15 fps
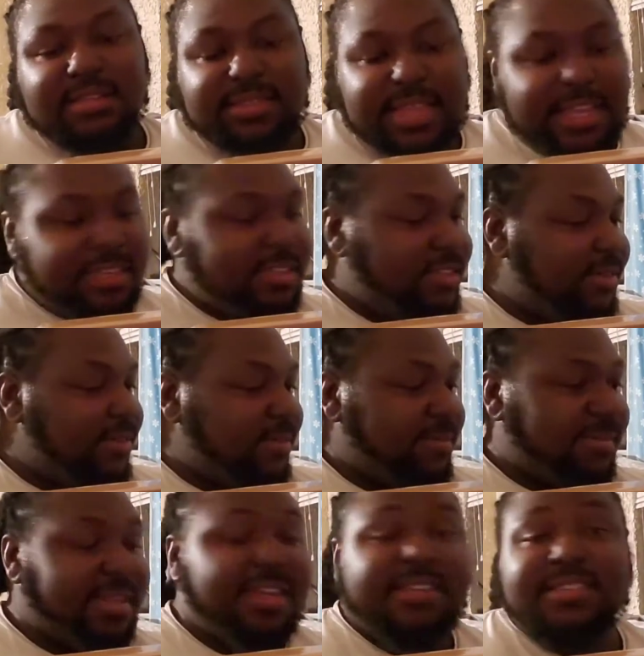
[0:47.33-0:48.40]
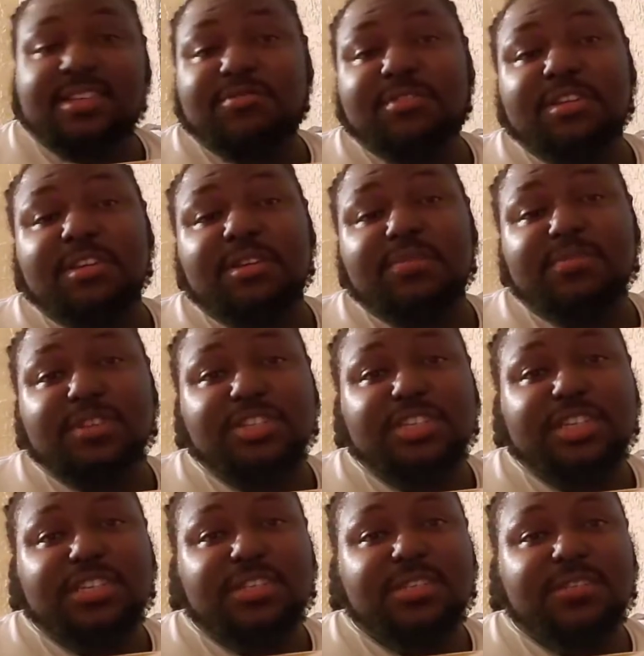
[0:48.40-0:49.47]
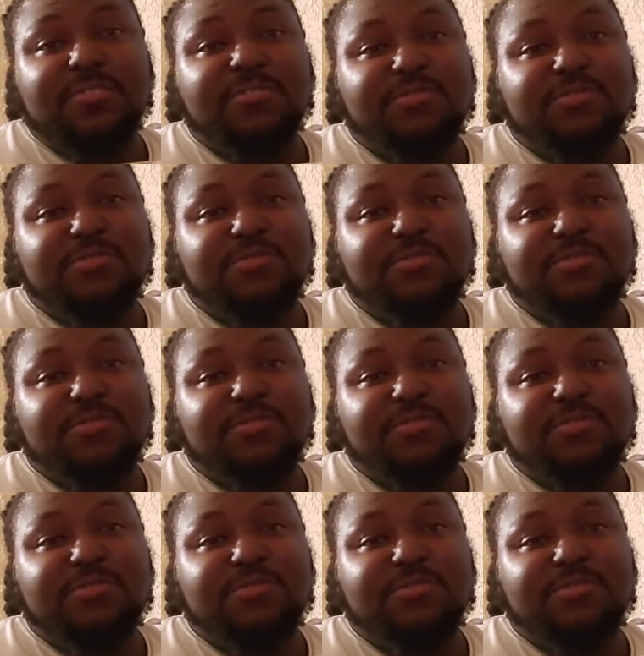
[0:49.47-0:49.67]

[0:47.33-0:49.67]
Thank you. Yes, I really appreciate it.